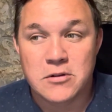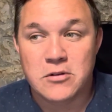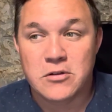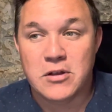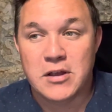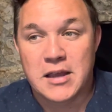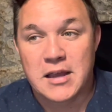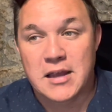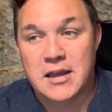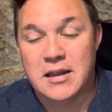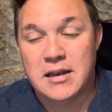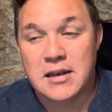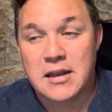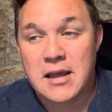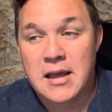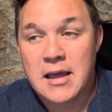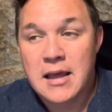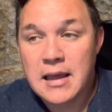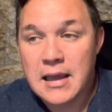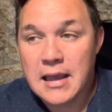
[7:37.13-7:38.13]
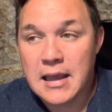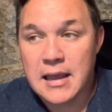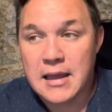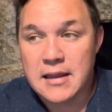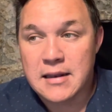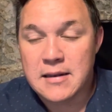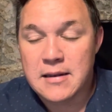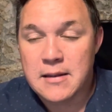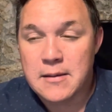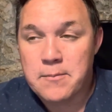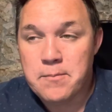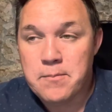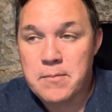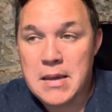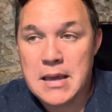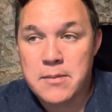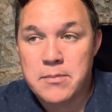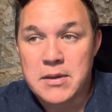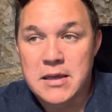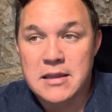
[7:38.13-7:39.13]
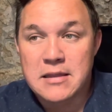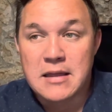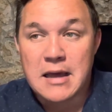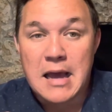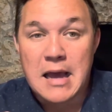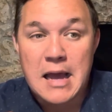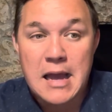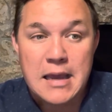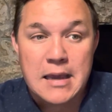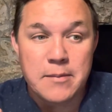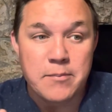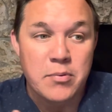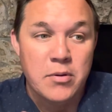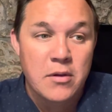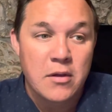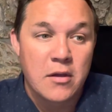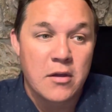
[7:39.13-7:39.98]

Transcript: And maybe the hype